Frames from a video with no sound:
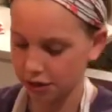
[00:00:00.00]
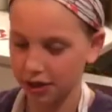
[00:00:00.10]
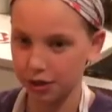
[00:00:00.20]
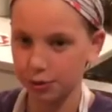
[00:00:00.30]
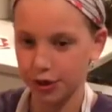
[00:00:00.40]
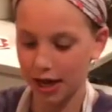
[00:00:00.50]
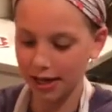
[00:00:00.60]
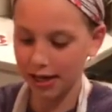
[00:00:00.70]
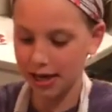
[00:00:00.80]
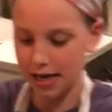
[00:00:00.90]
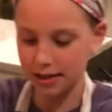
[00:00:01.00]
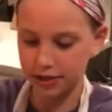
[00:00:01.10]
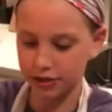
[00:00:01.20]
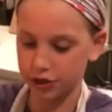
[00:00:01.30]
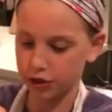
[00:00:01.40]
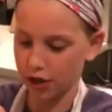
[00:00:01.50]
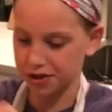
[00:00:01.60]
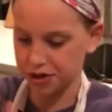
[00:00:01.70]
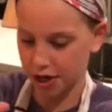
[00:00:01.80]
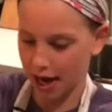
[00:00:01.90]
can use your hands to
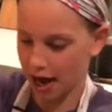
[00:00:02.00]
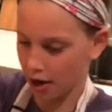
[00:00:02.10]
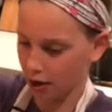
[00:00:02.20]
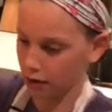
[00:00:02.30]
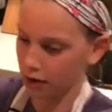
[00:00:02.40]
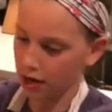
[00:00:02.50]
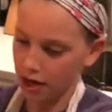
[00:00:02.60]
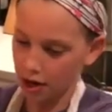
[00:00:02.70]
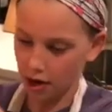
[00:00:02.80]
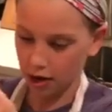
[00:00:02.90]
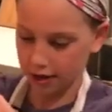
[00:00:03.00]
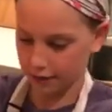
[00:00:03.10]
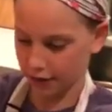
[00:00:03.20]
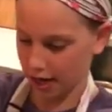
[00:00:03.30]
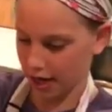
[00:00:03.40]
stretch it out, all different